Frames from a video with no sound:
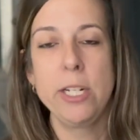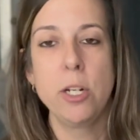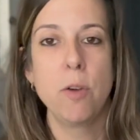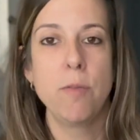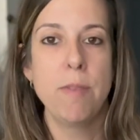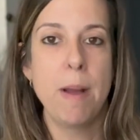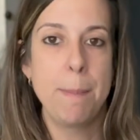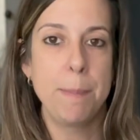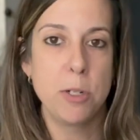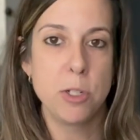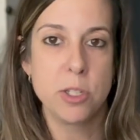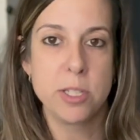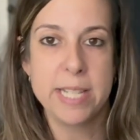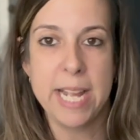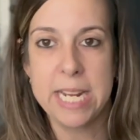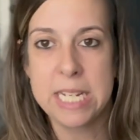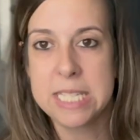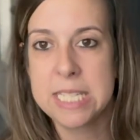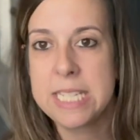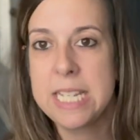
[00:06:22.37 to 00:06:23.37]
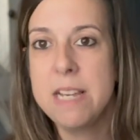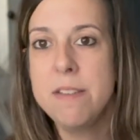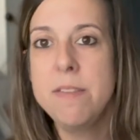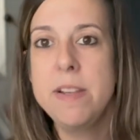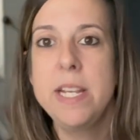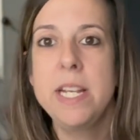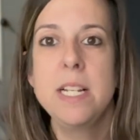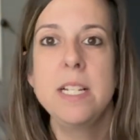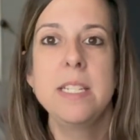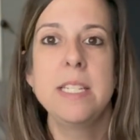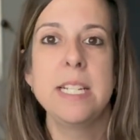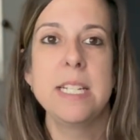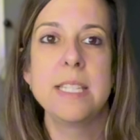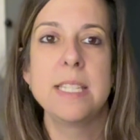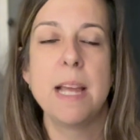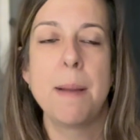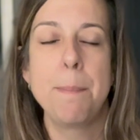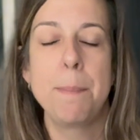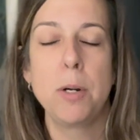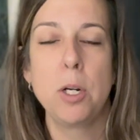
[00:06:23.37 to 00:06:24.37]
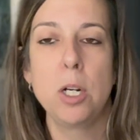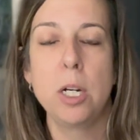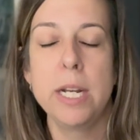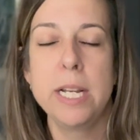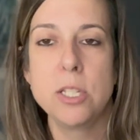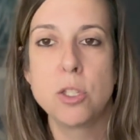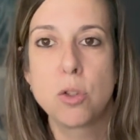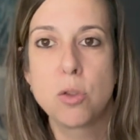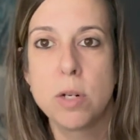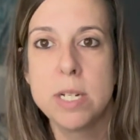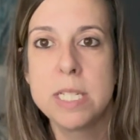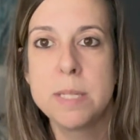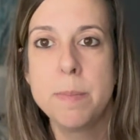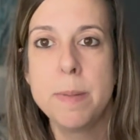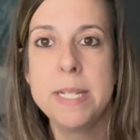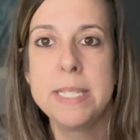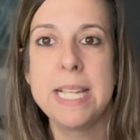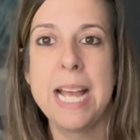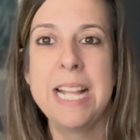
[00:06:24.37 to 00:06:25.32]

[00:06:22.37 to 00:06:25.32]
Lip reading: November is Thanksgiving, December is Christmas,